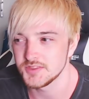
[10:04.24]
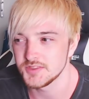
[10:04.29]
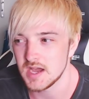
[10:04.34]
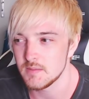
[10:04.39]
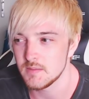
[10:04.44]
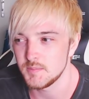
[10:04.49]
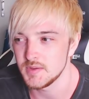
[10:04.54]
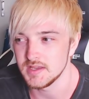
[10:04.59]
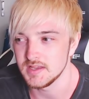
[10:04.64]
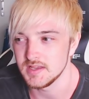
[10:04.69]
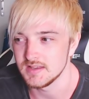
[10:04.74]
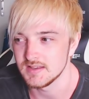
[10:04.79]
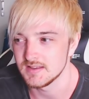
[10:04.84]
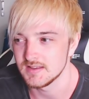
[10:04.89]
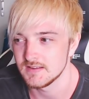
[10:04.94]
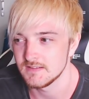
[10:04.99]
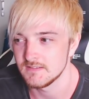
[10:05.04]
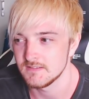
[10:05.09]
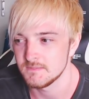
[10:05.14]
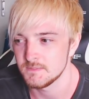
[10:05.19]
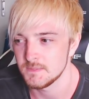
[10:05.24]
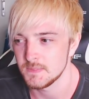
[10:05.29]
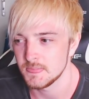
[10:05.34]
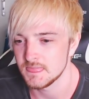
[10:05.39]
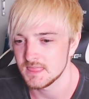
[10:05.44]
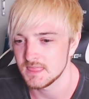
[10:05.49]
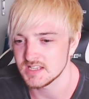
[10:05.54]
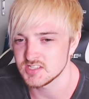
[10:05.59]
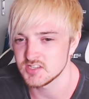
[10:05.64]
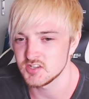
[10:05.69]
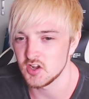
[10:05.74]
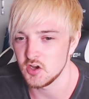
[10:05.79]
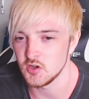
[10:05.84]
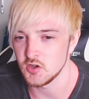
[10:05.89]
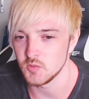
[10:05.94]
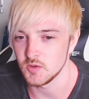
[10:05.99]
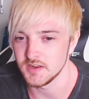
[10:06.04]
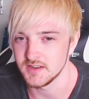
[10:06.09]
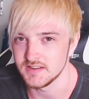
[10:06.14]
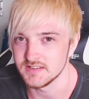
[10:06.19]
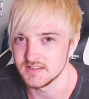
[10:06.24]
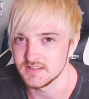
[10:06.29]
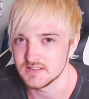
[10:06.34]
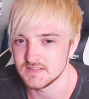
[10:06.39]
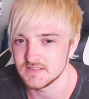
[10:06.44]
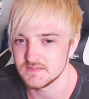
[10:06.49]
that be? That's an odd one, isn't it?